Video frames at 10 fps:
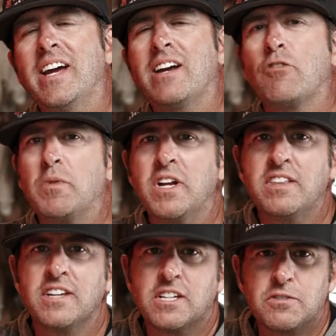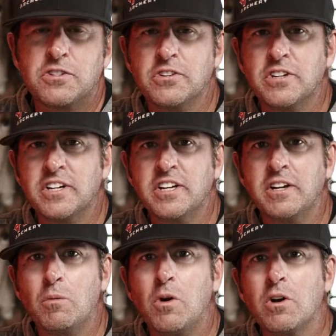Hey everybody, thanks for tuning
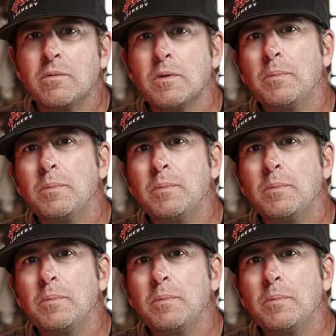in and welcome to